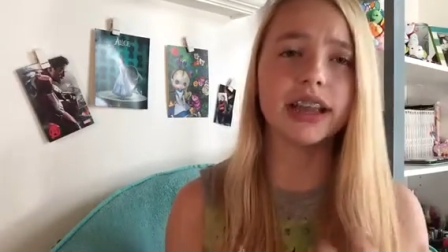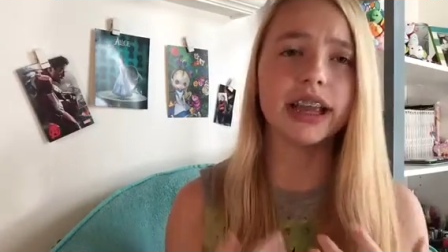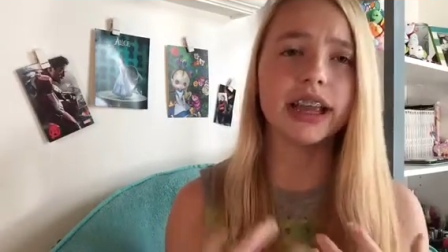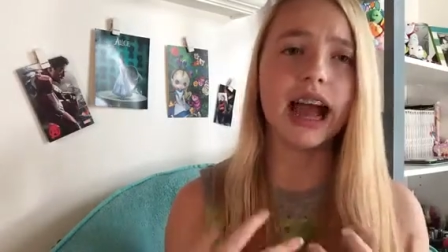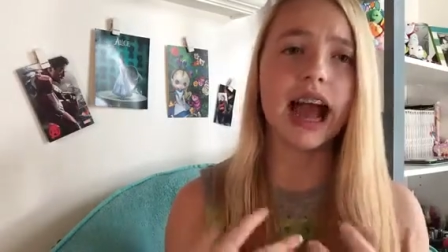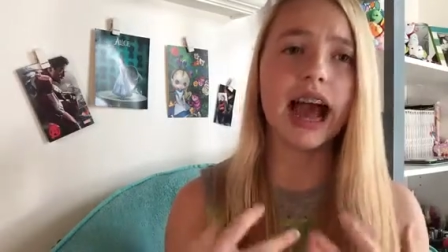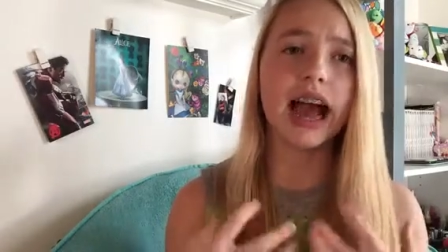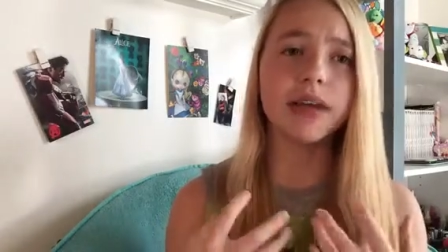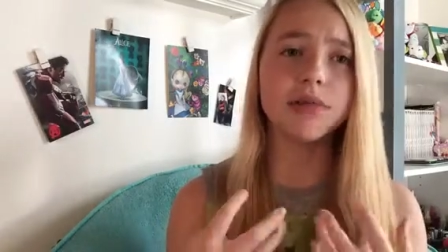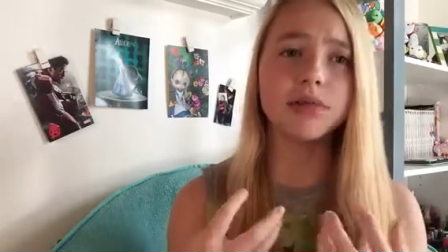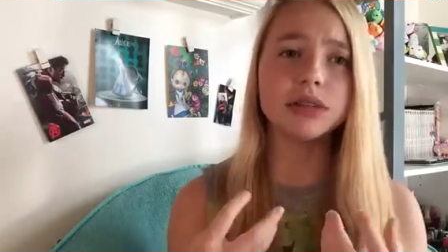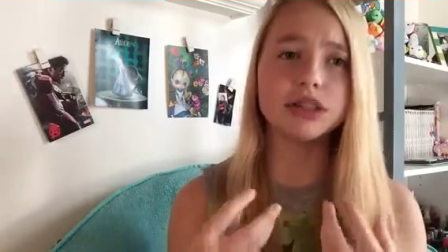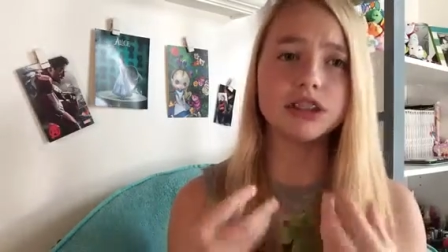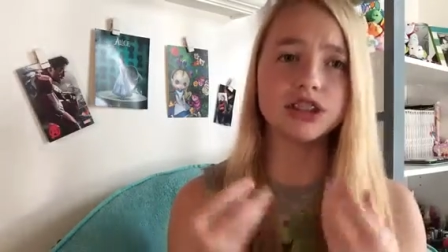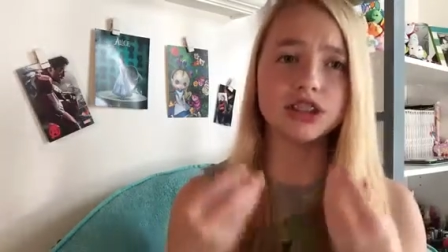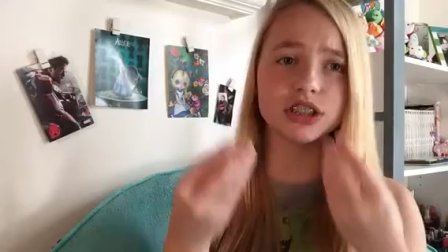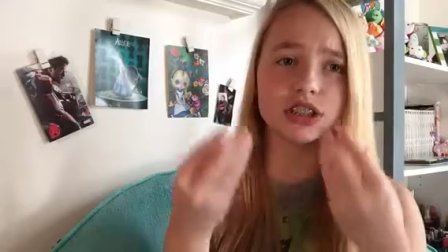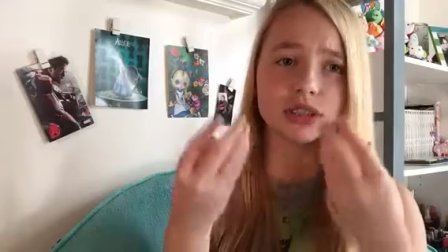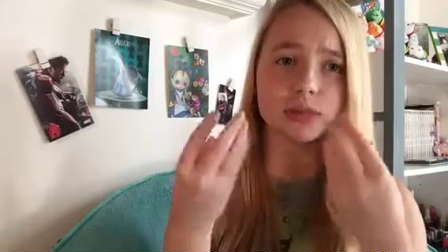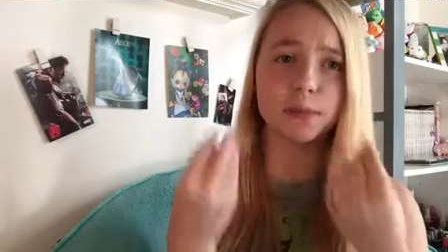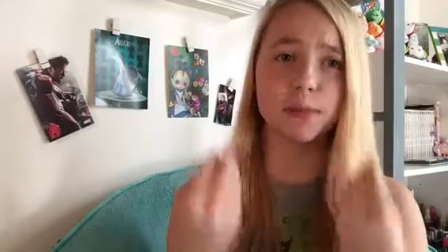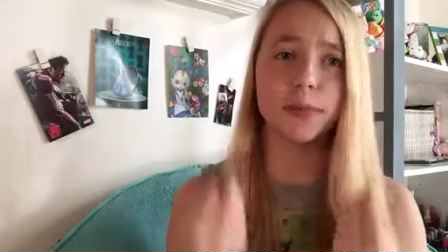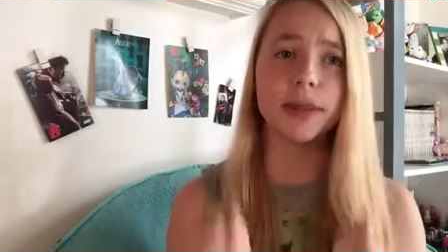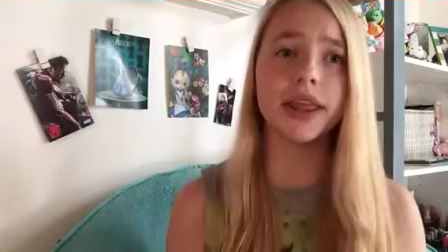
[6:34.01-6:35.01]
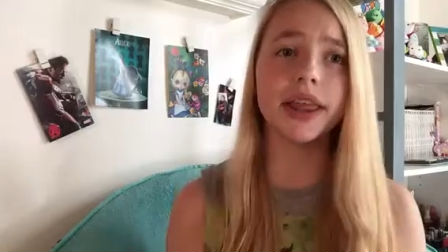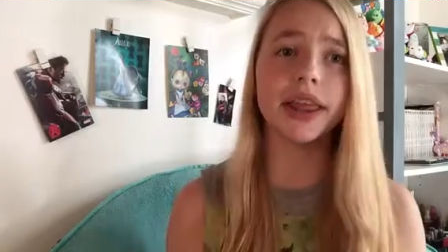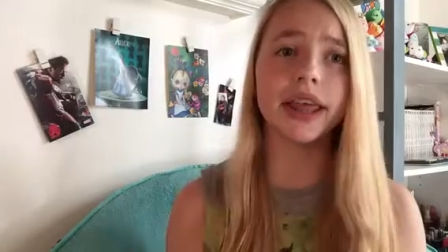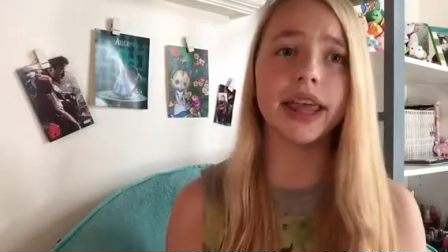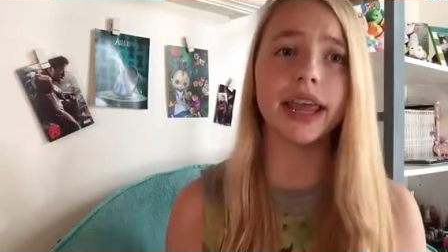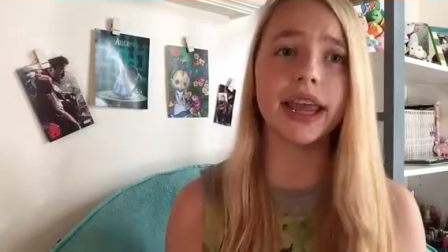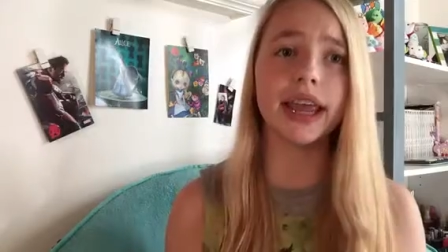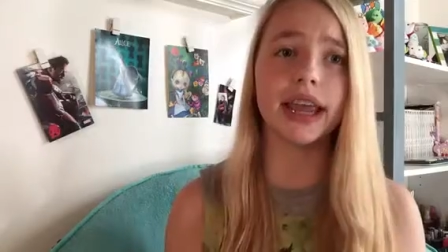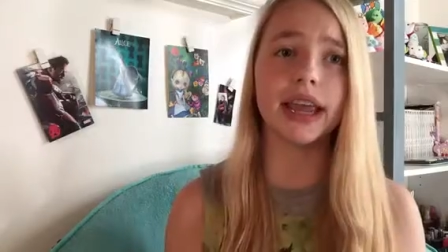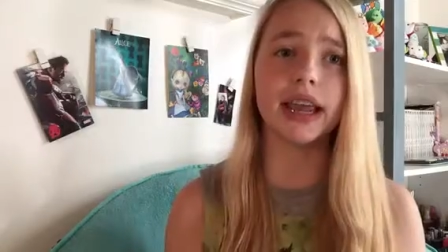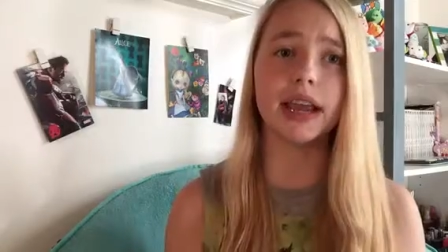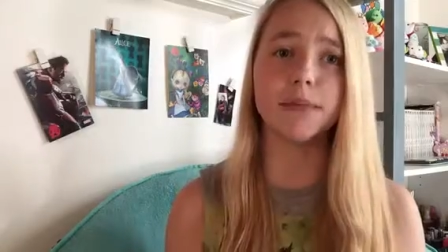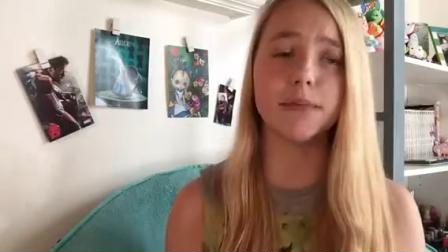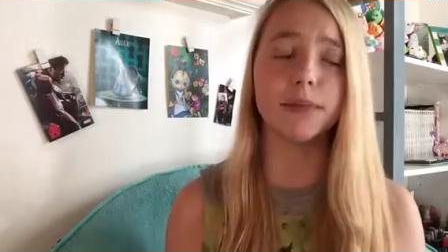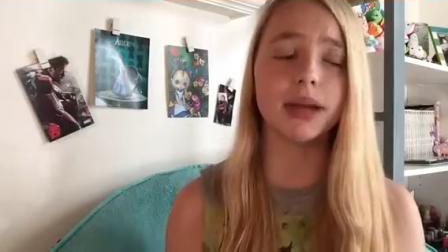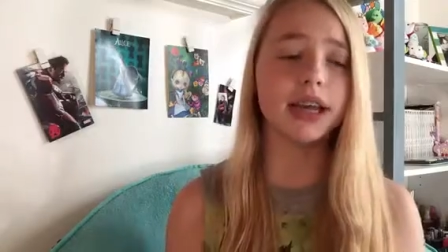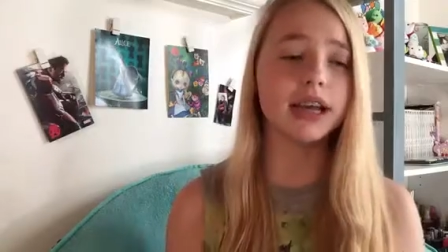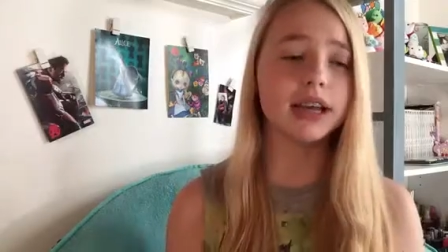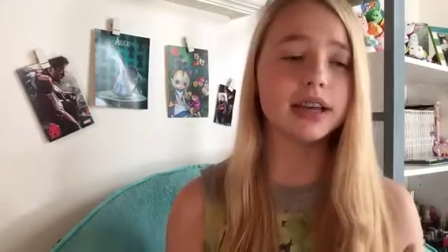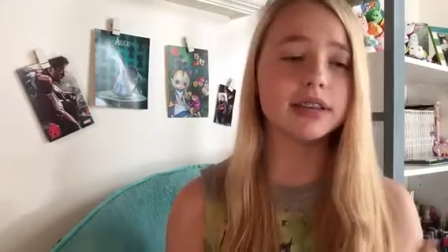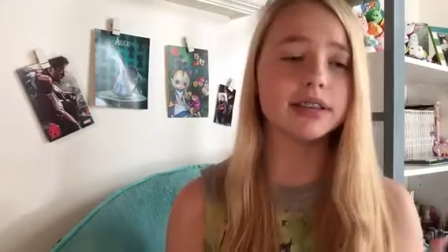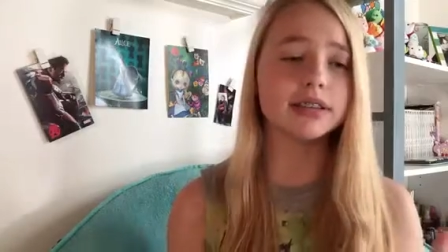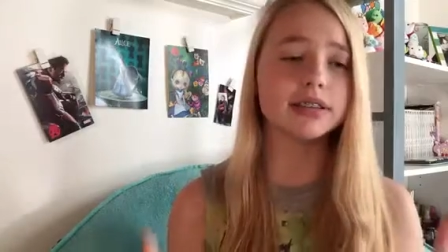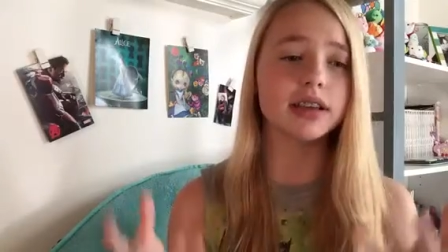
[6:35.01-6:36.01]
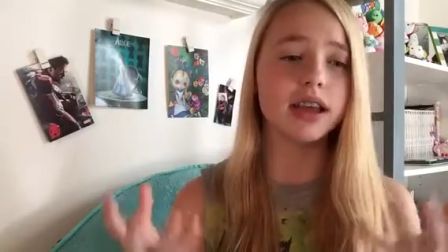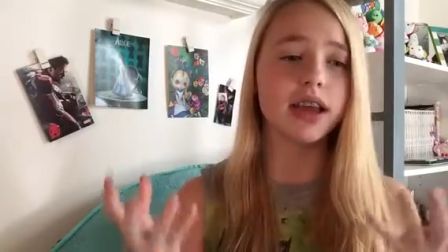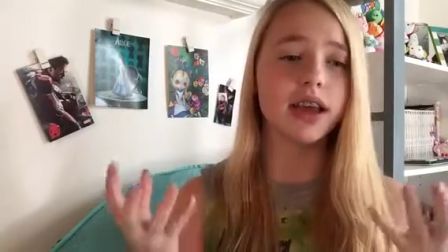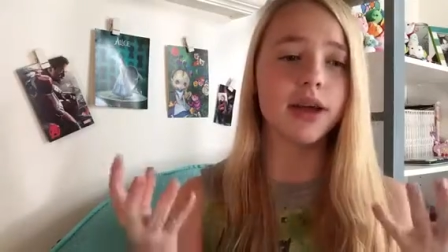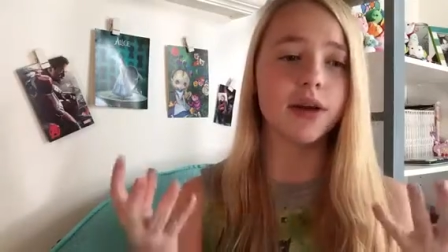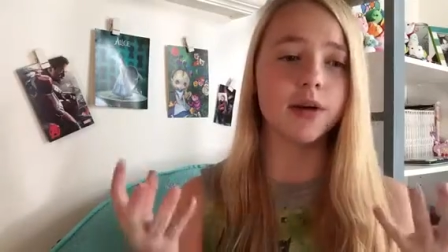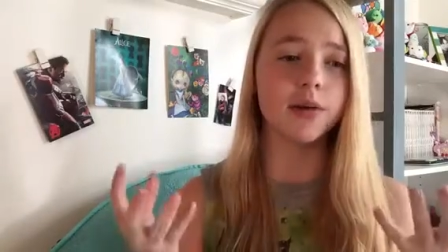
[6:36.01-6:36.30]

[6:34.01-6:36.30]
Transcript: Like, I was just plain, because